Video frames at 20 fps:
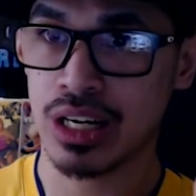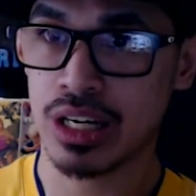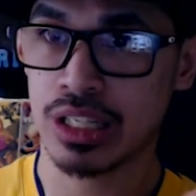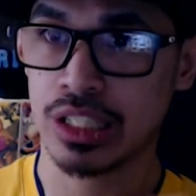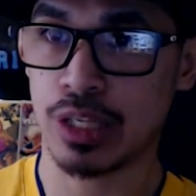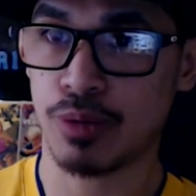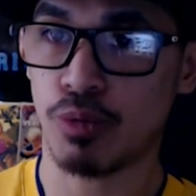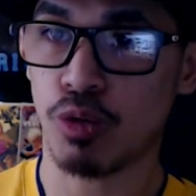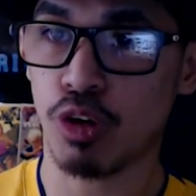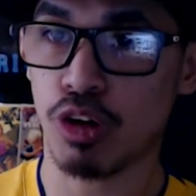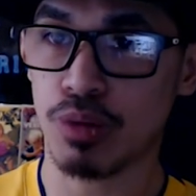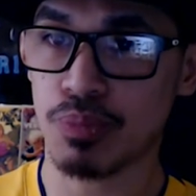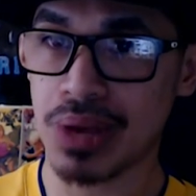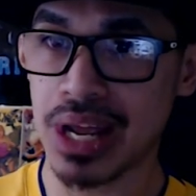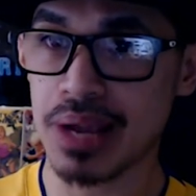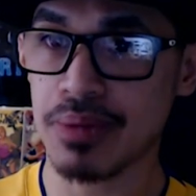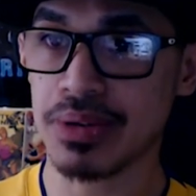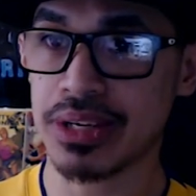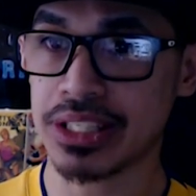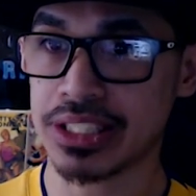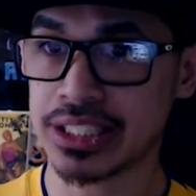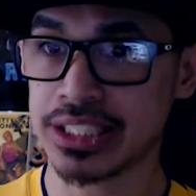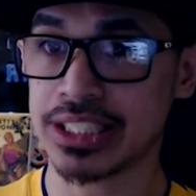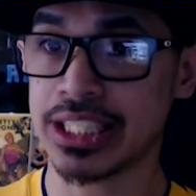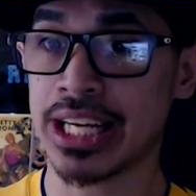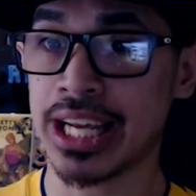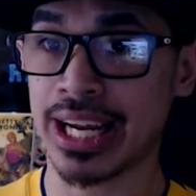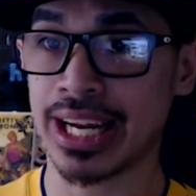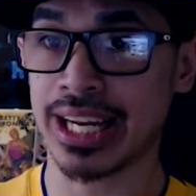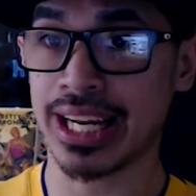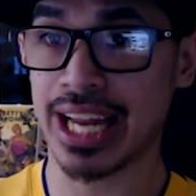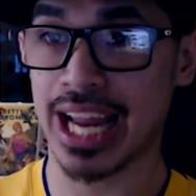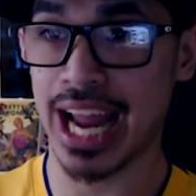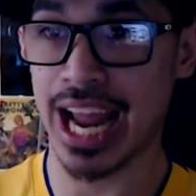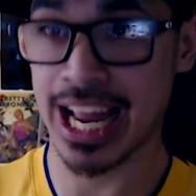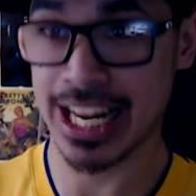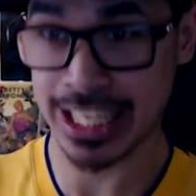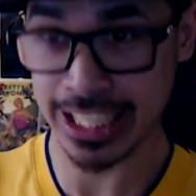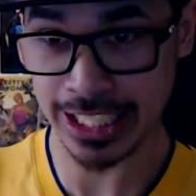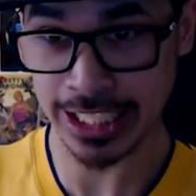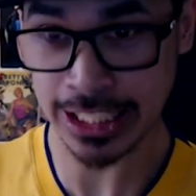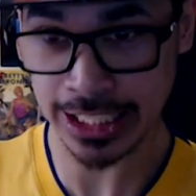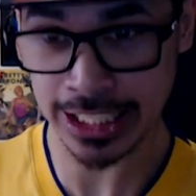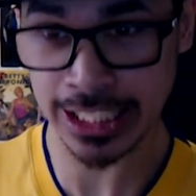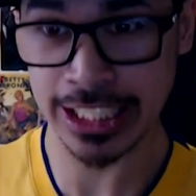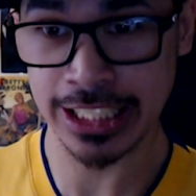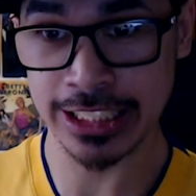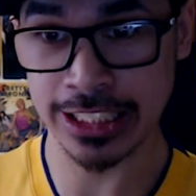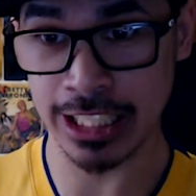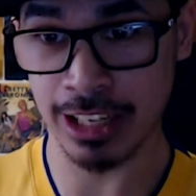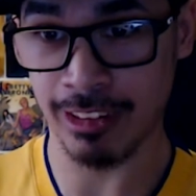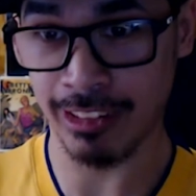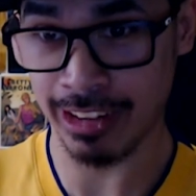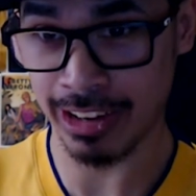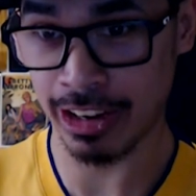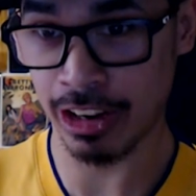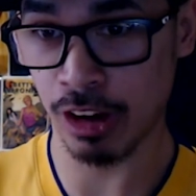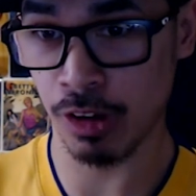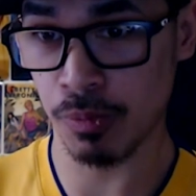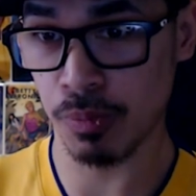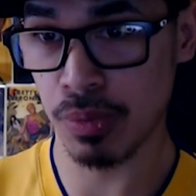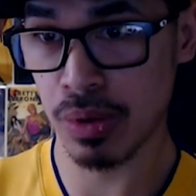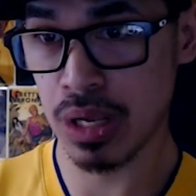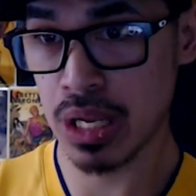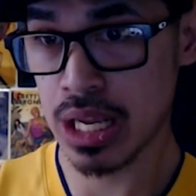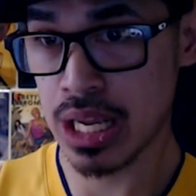The poor baby is sick and he needs our help.